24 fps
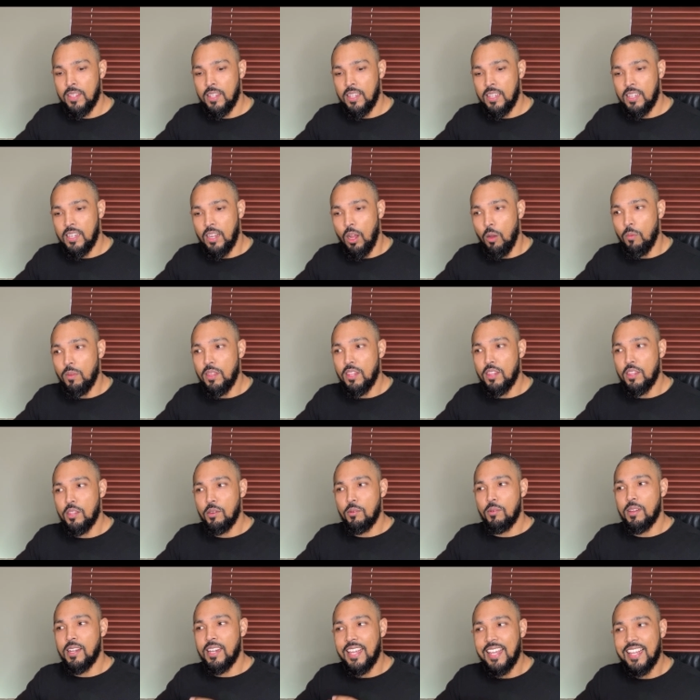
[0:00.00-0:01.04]
going through
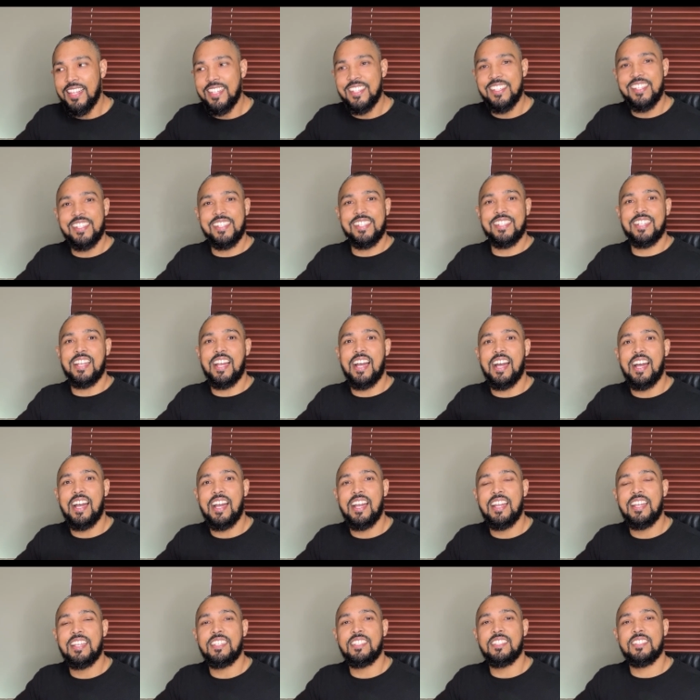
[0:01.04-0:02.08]
an
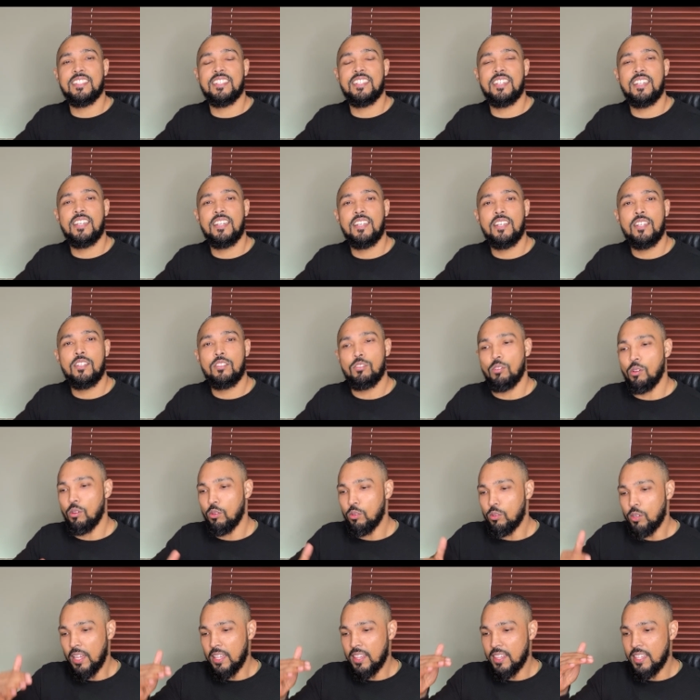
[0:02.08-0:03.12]
exercise to
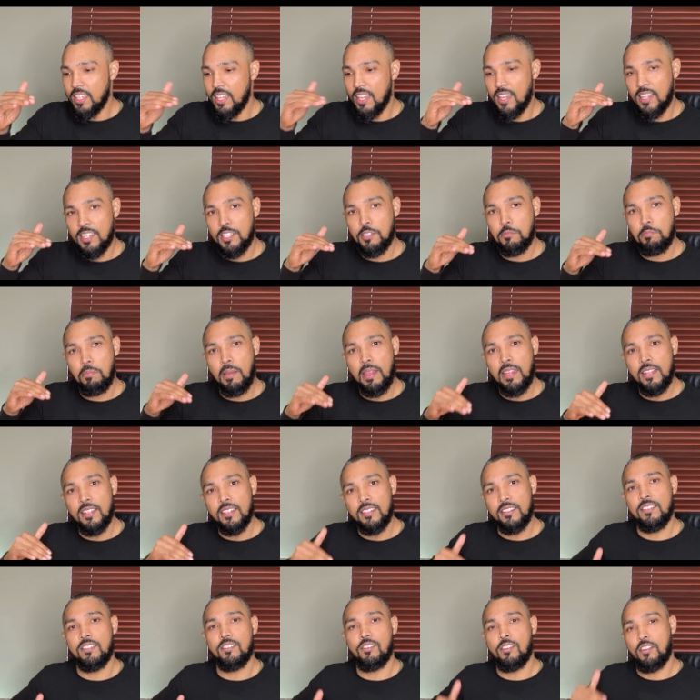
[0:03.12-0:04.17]
look at the
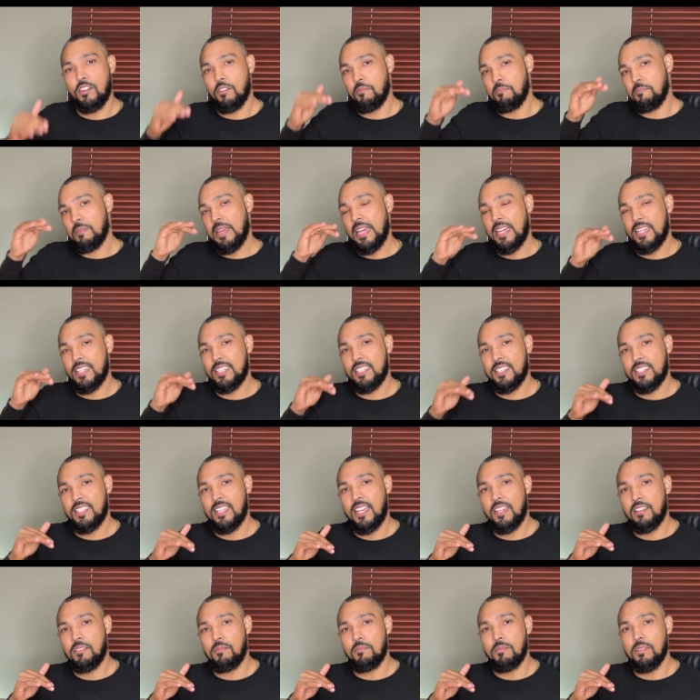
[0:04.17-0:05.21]
expenses on your bank
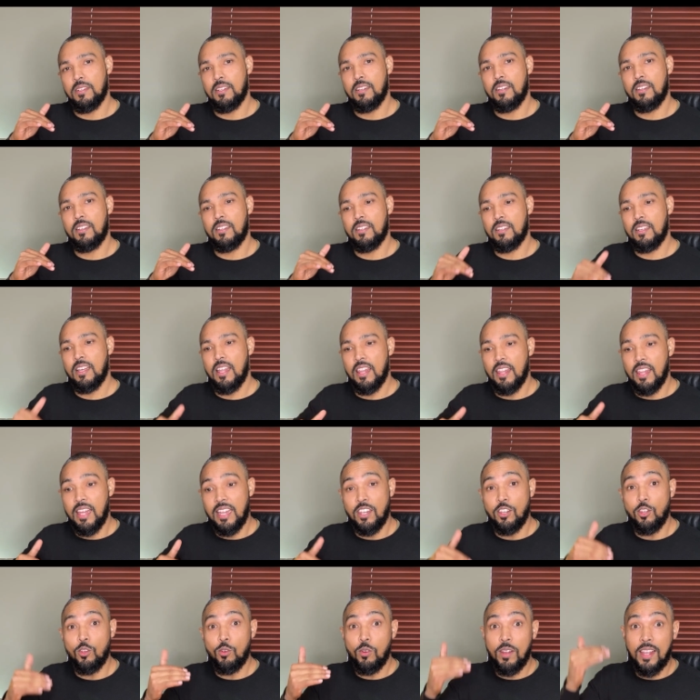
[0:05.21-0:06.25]
statement that
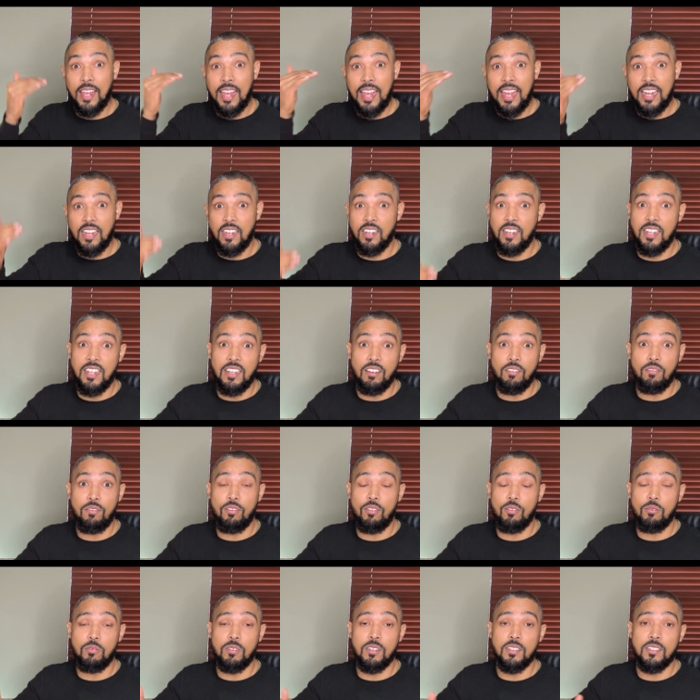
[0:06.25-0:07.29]
you can
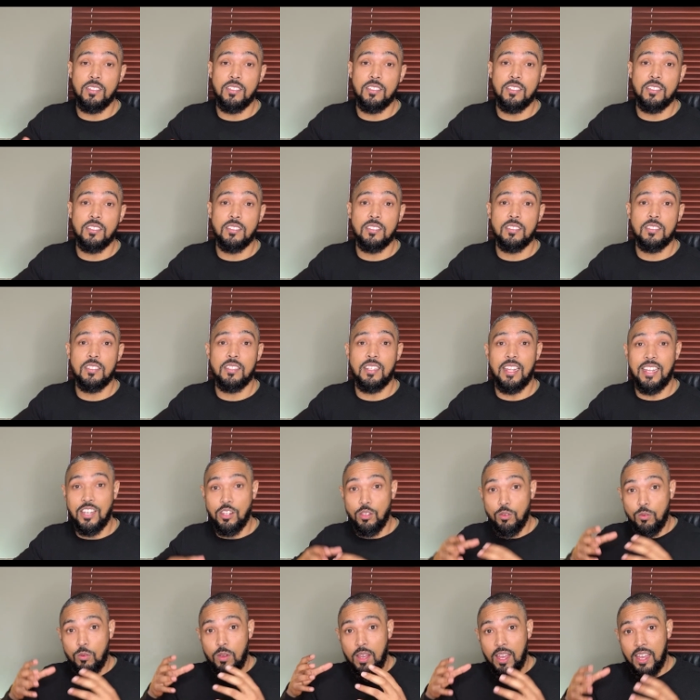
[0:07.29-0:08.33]
influence, that
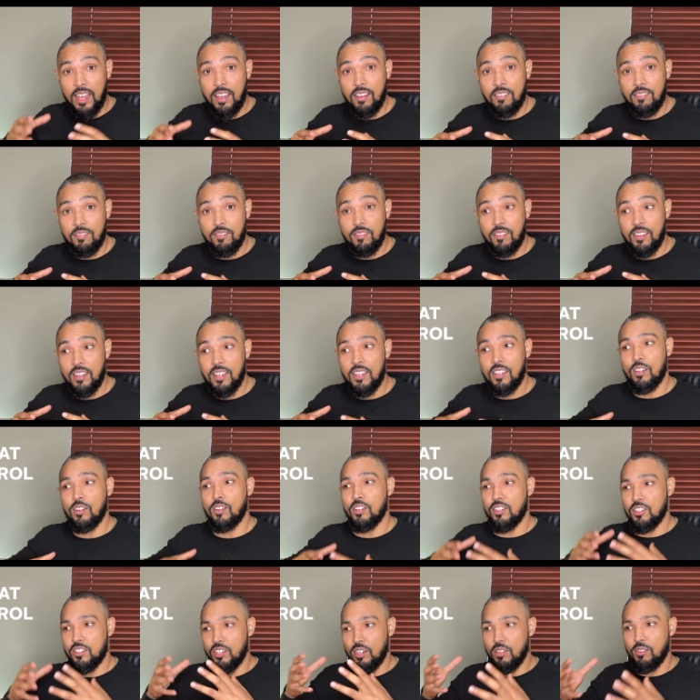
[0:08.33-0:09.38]
you have
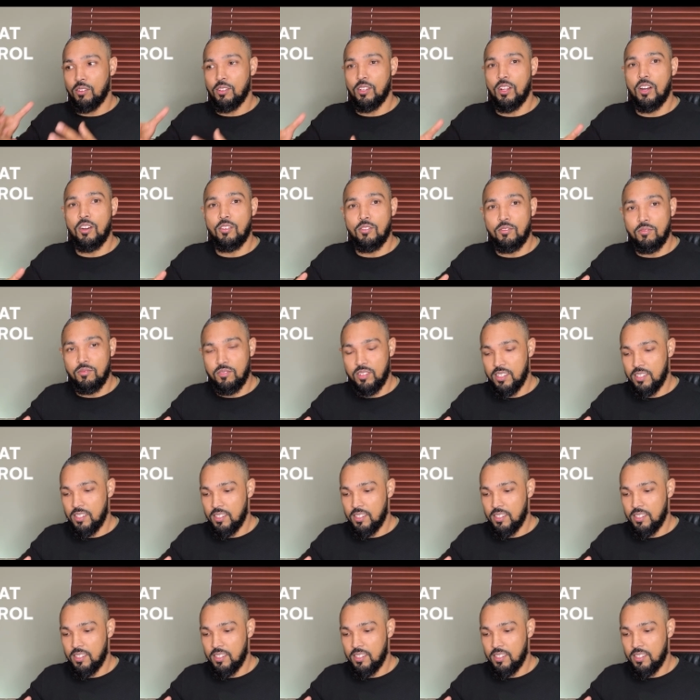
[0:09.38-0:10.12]
control over.